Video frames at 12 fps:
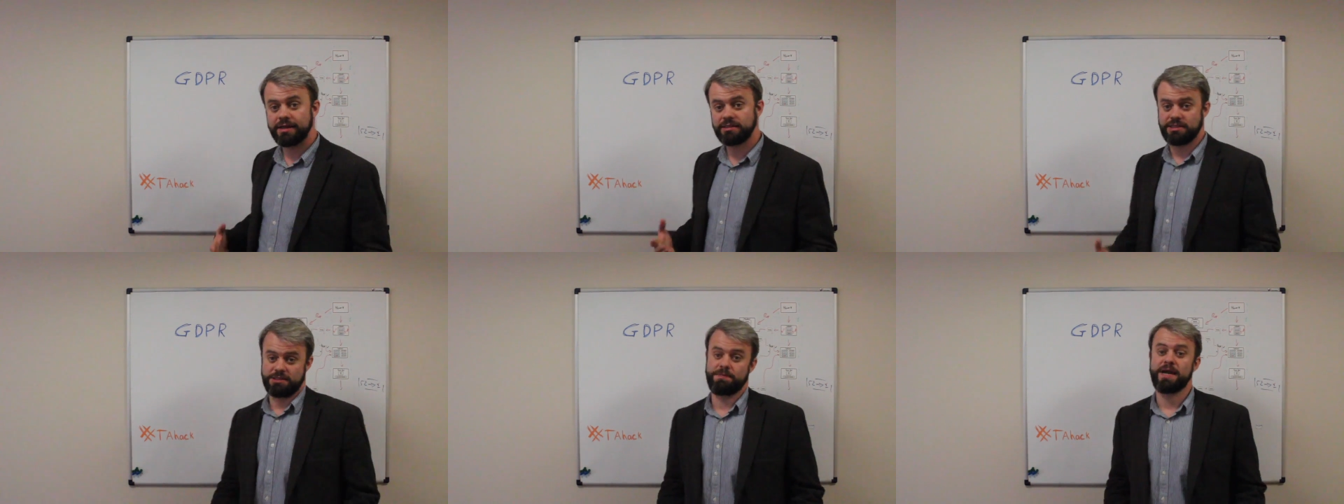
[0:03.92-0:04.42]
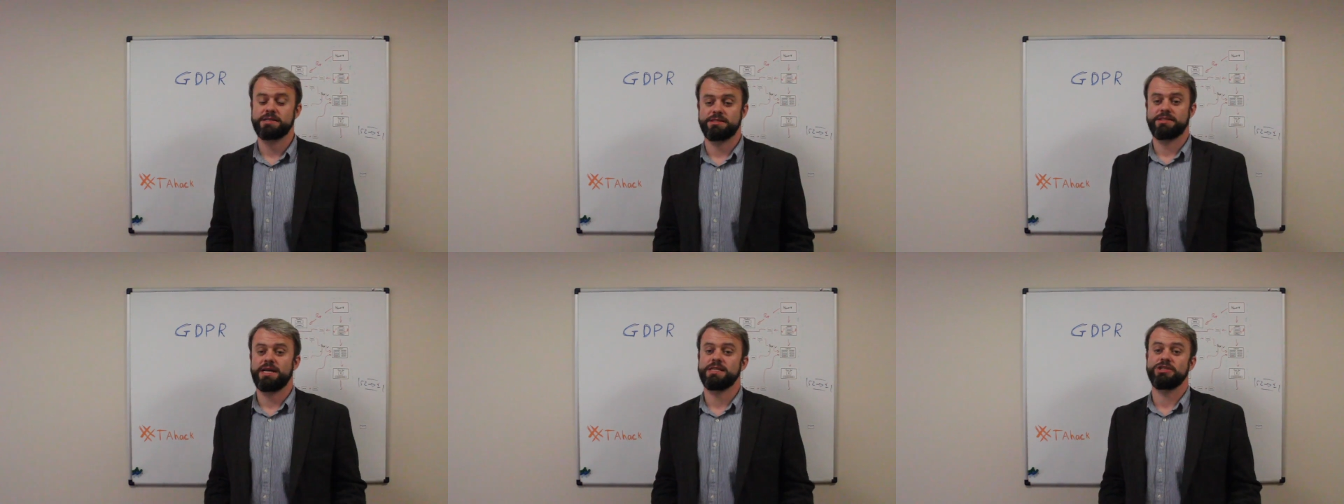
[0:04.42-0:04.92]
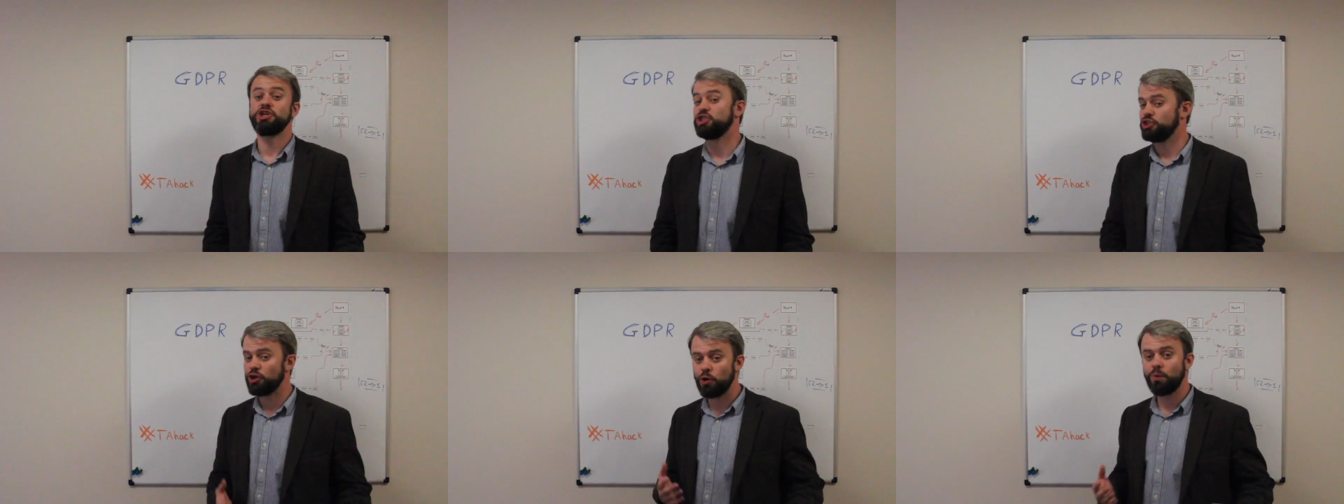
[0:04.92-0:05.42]
This is a special session
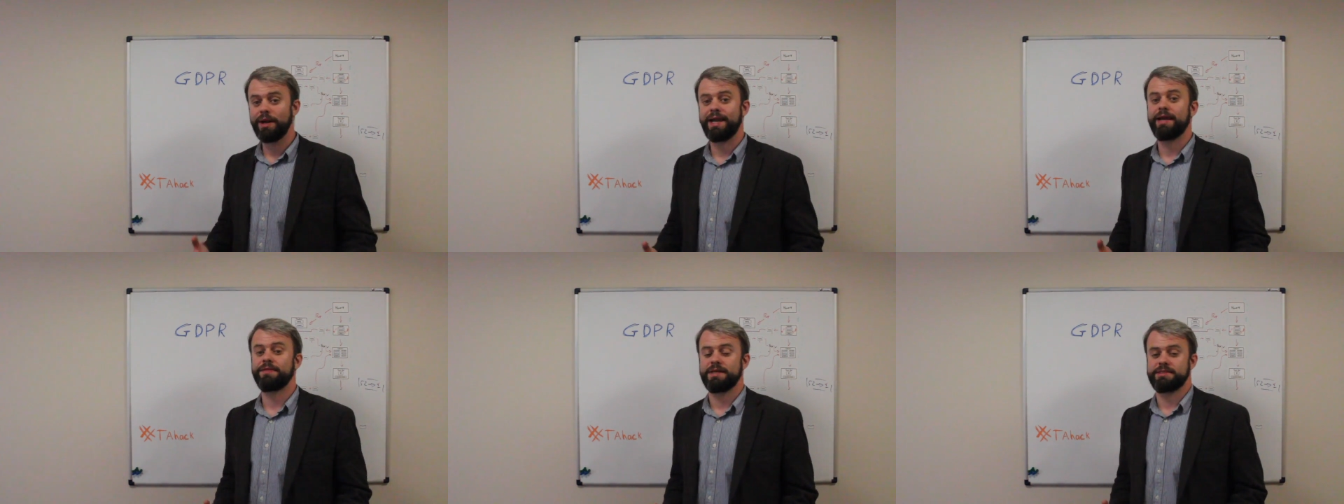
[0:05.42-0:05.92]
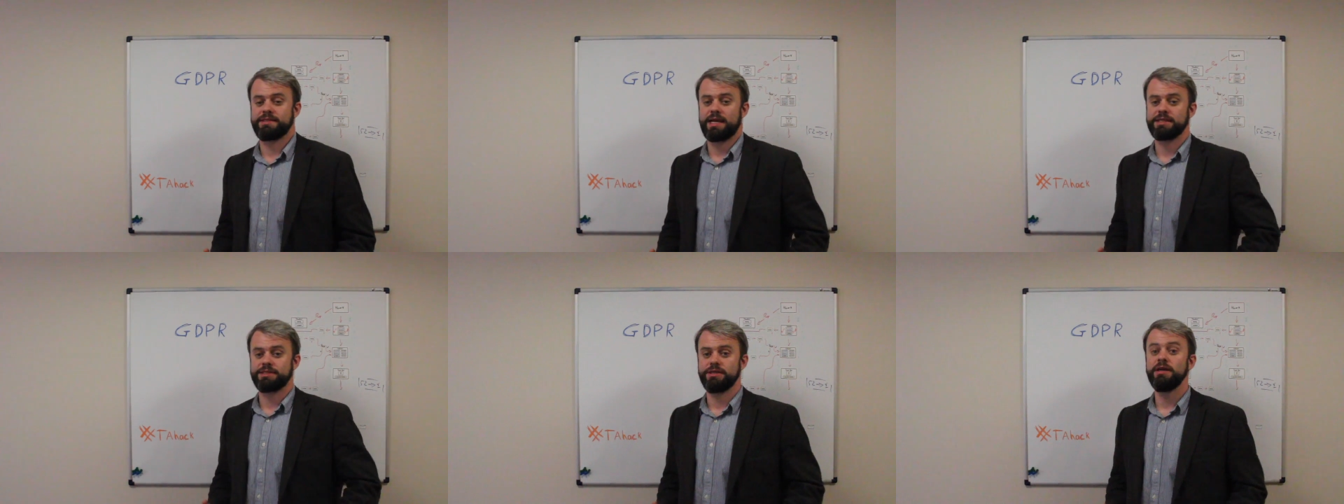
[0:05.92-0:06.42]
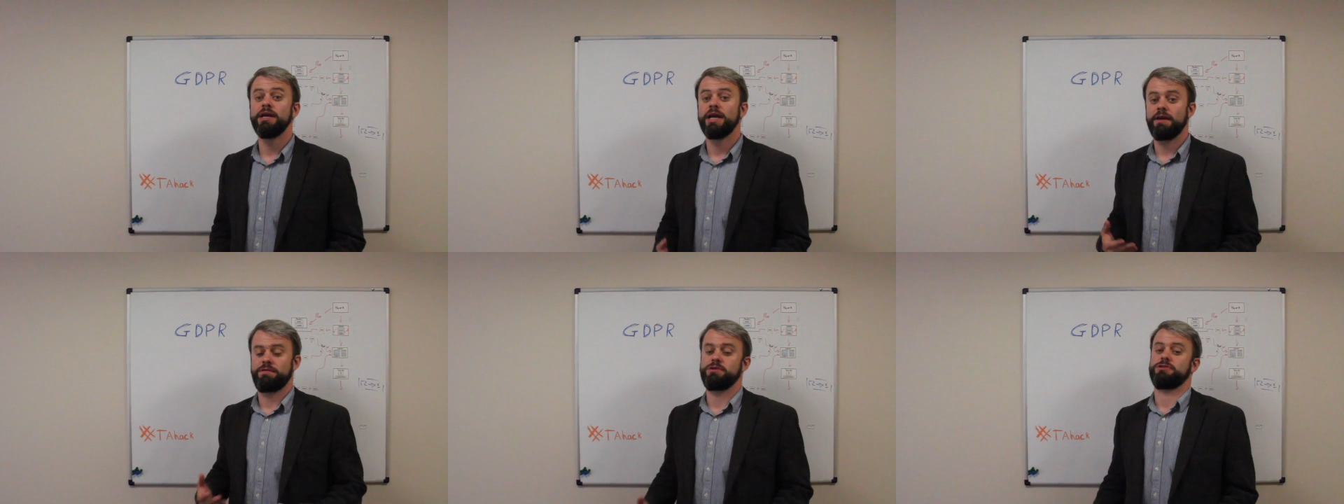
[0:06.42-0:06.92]
because you only get this session
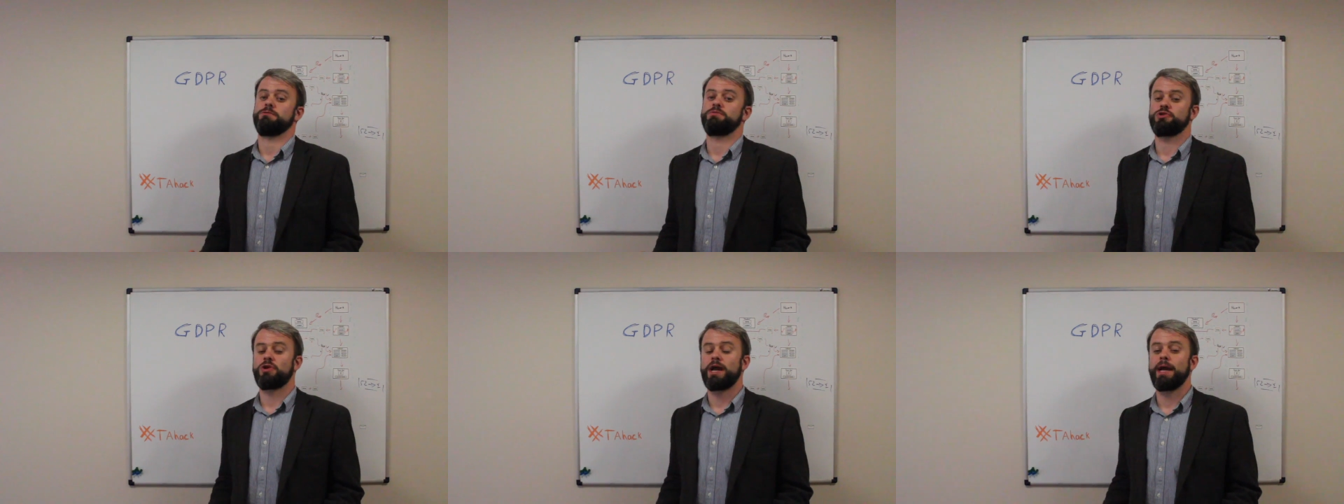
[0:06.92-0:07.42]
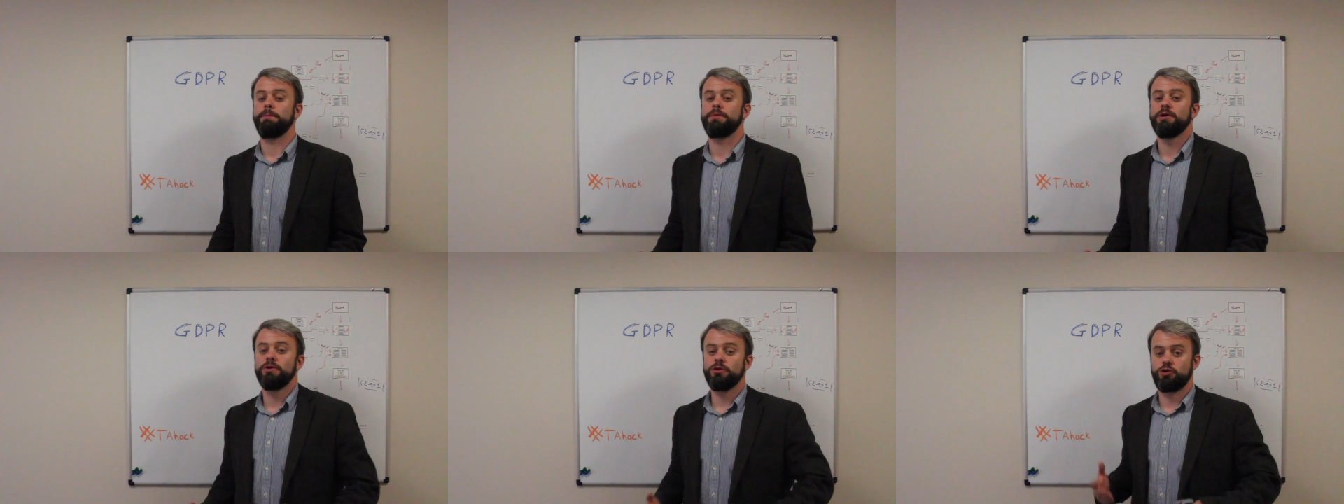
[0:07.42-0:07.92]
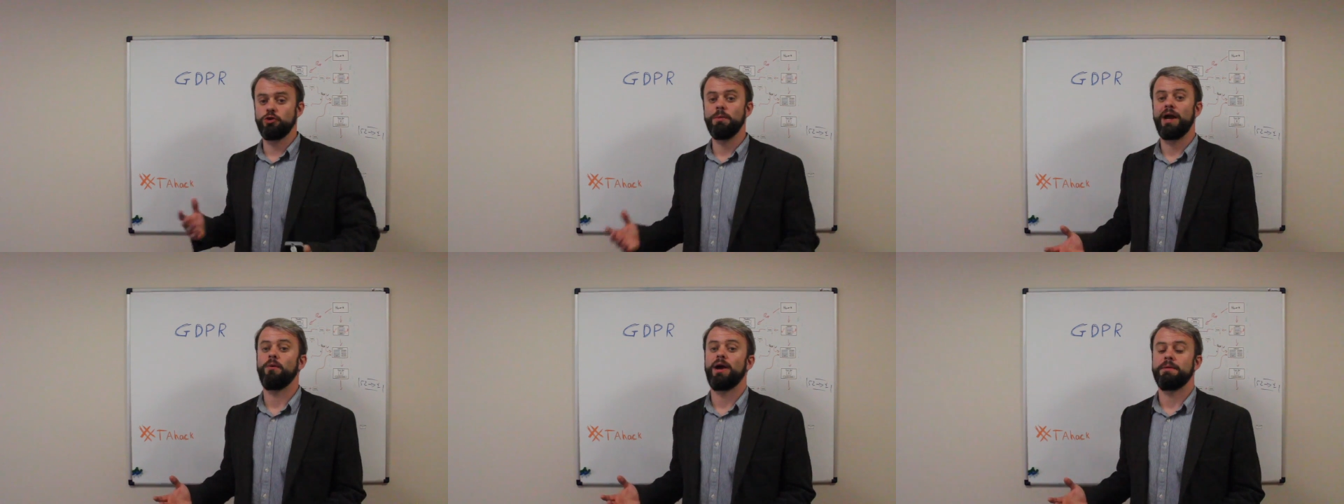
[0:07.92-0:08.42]
if you subscribed to
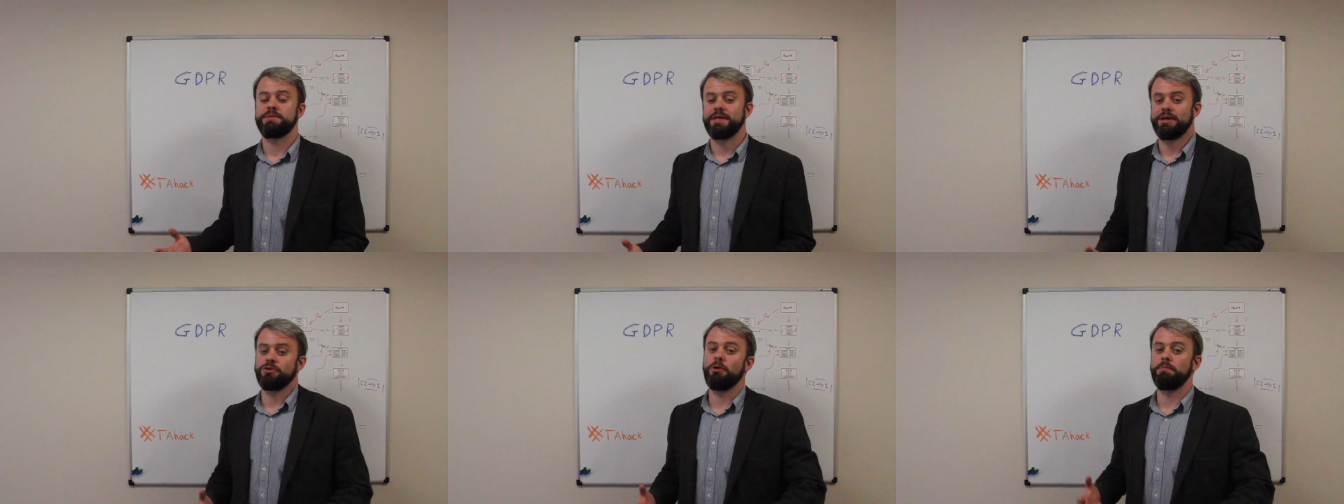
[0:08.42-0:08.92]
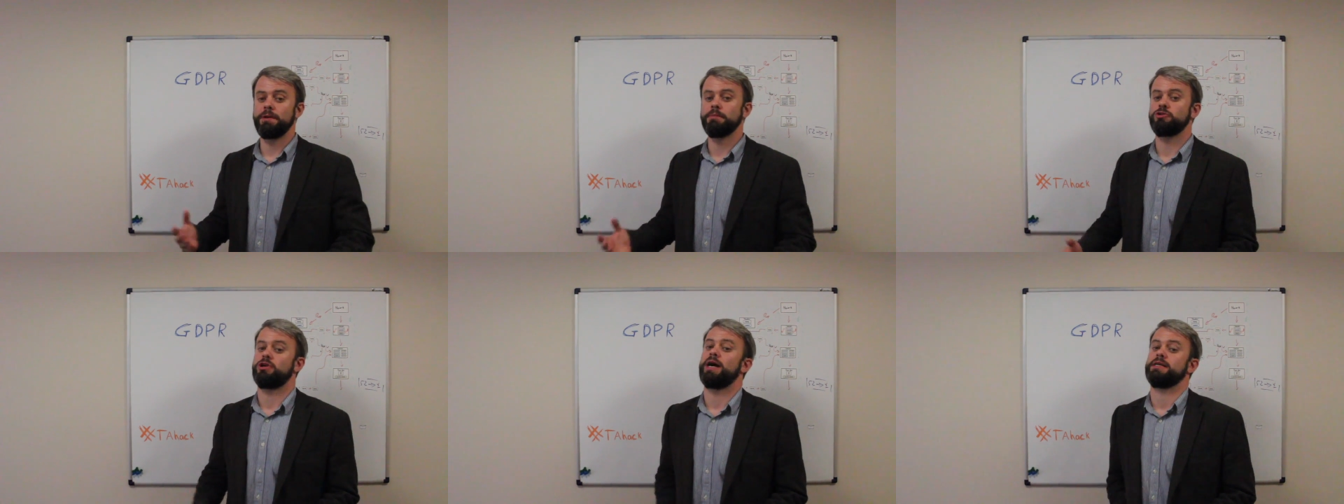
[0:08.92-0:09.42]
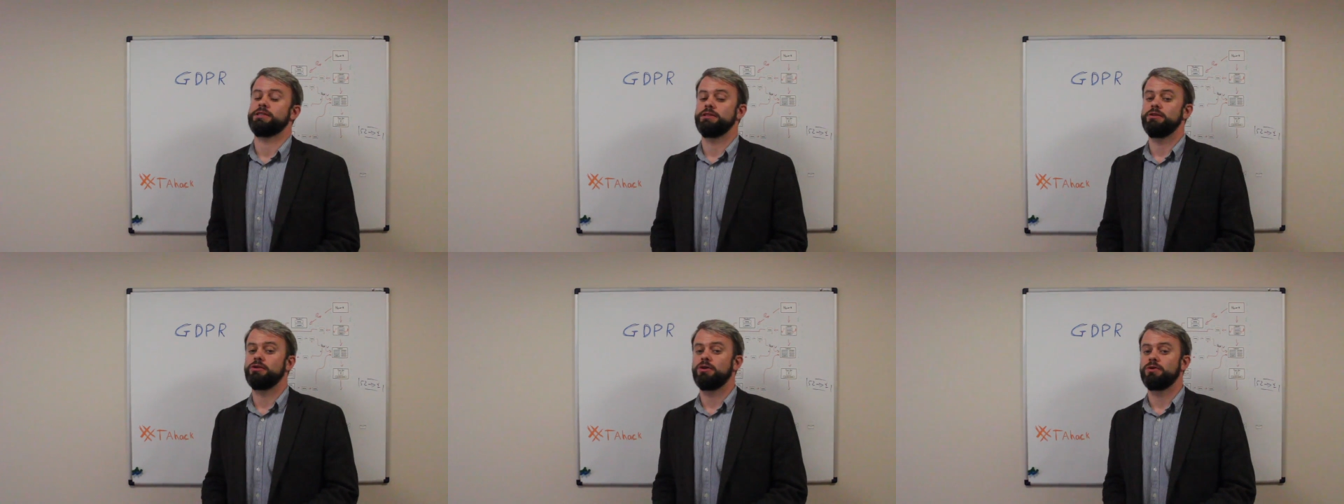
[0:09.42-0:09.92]
my website
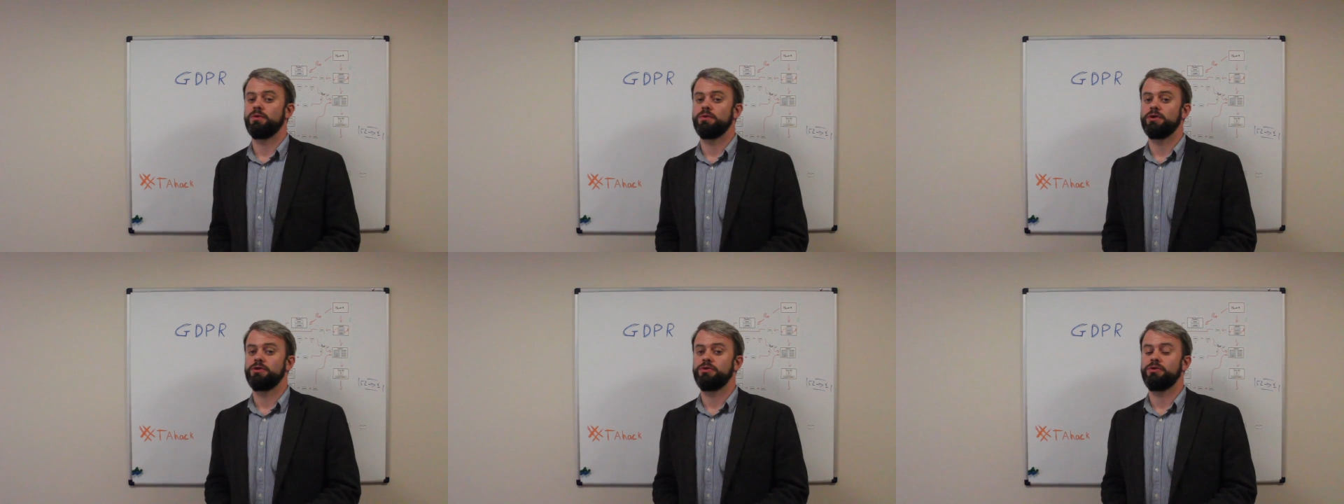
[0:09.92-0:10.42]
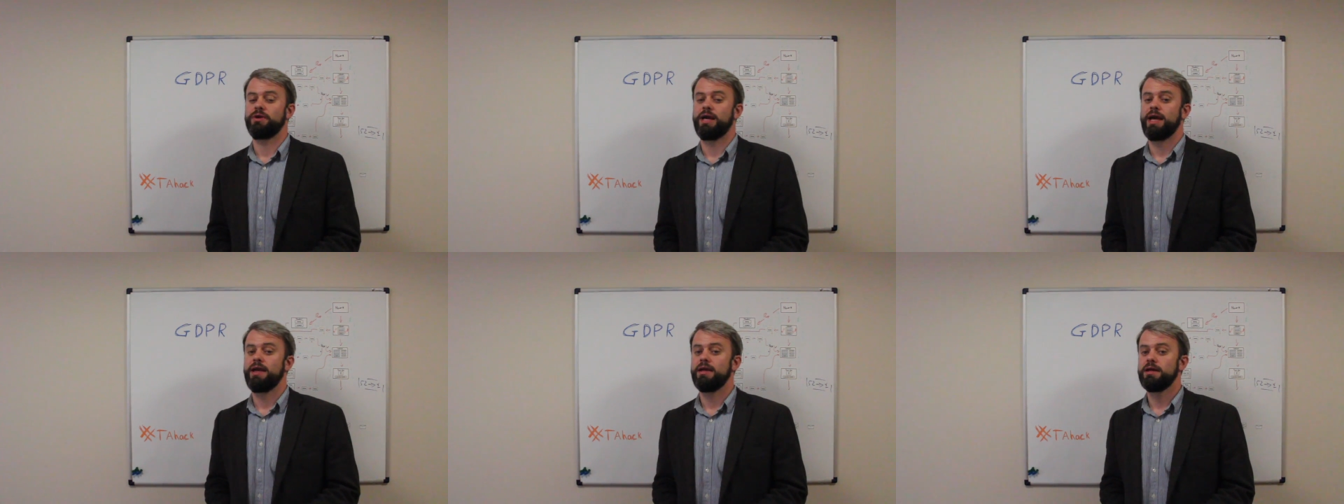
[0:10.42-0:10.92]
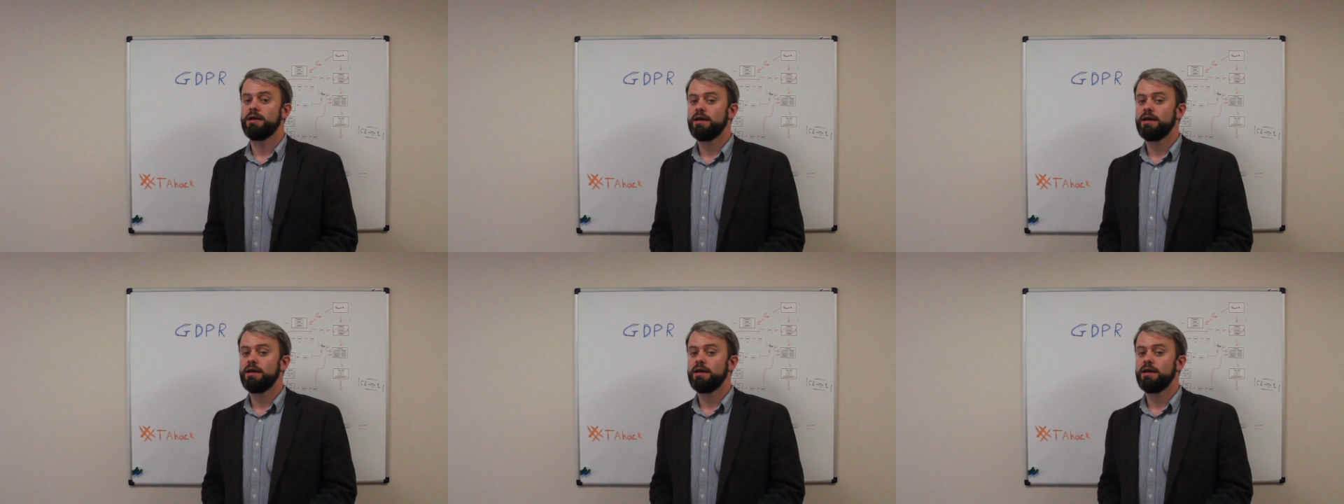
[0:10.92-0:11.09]
unpeopletraction.co.uk.